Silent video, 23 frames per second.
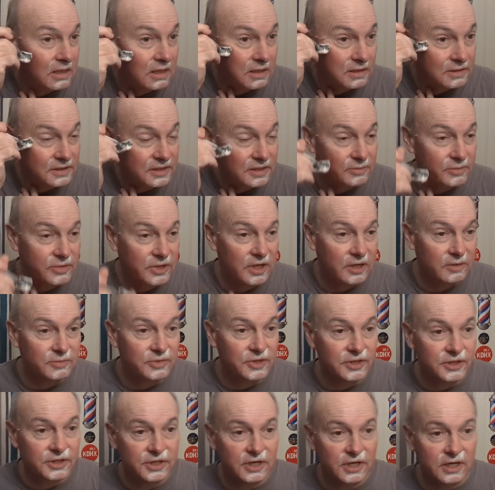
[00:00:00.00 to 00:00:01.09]
and
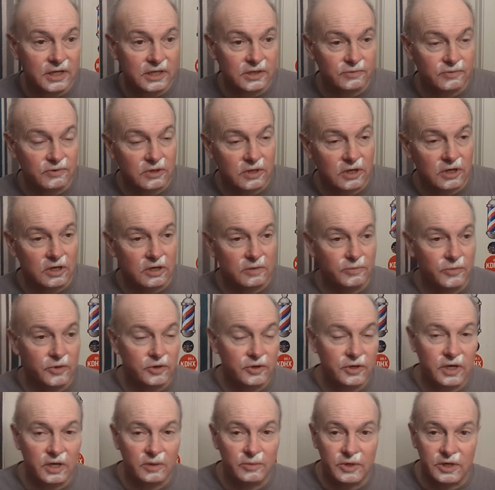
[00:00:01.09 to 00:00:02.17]
sometimes the Czechs were called
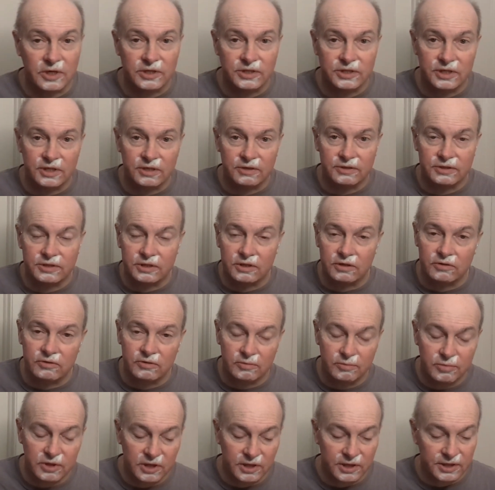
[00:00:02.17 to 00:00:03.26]
Bohemians. I used to go to
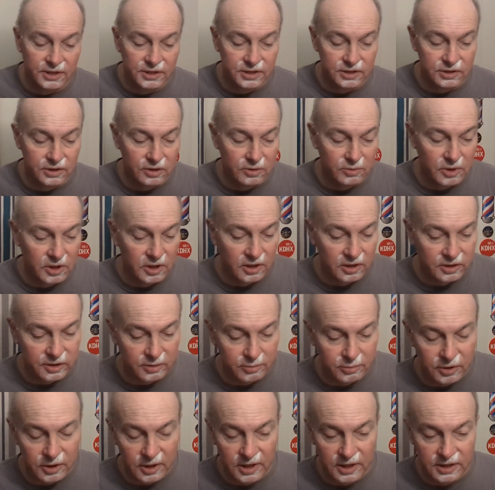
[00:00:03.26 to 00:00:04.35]
a place in Omaha,
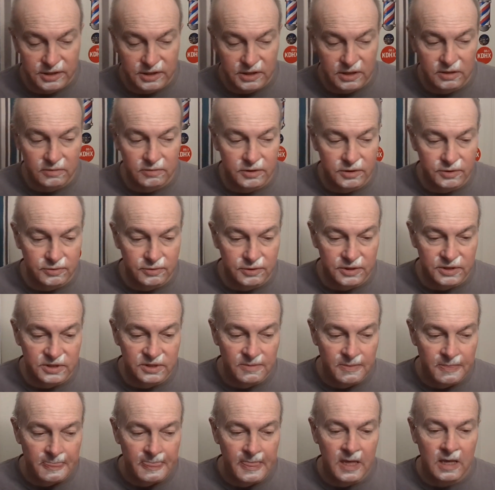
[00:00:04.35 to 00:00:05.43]
Nebraska, which was
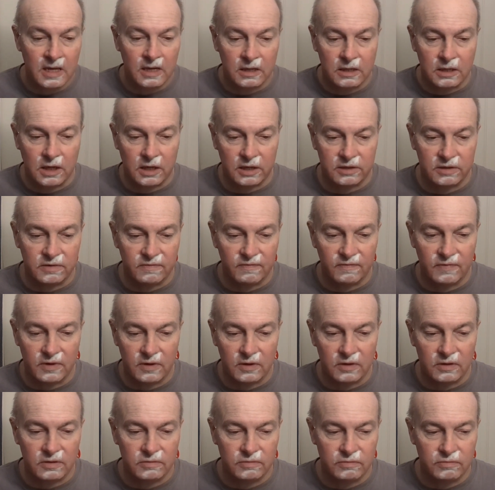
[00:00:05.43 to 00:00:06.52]
kind of
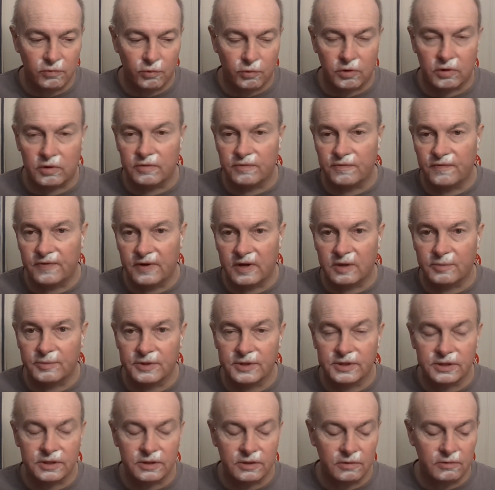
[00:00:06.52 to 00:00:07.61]
world
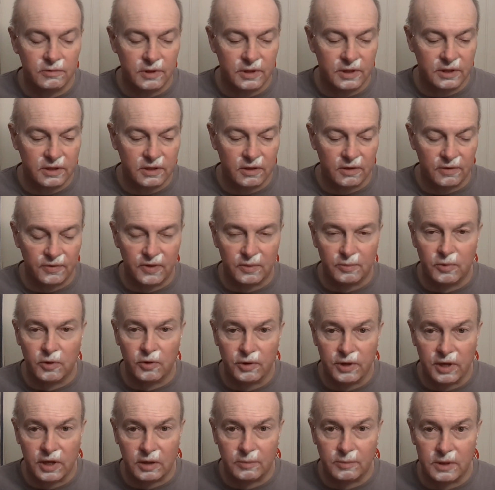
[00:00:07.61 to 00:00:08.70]
famous in a way, called the
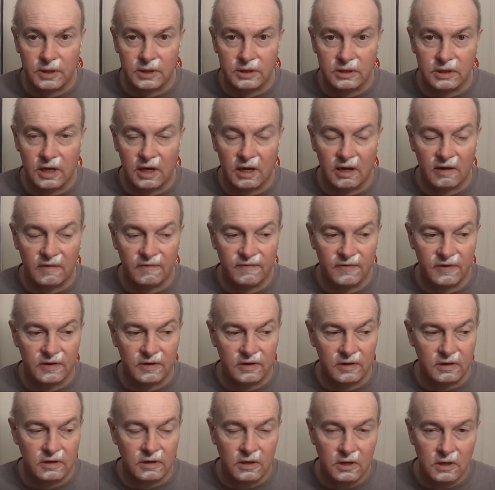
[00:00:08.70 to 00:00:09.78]
Bohemian
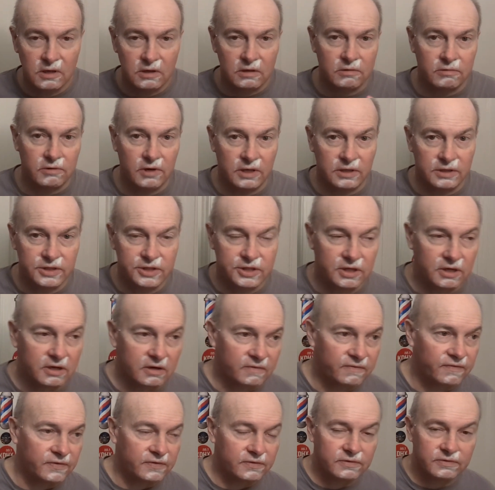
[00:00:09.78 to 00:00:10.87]
Cafe. Great
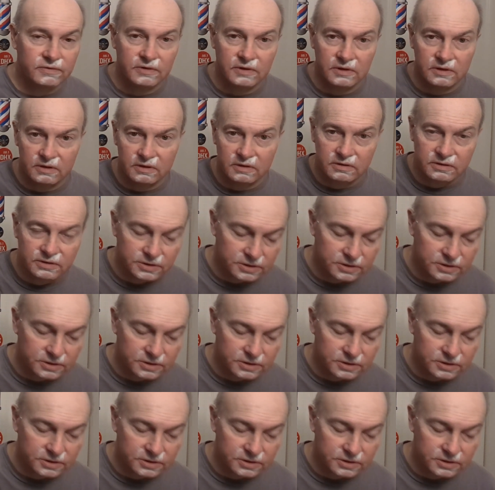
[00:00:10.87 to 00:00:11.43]
Czech food there,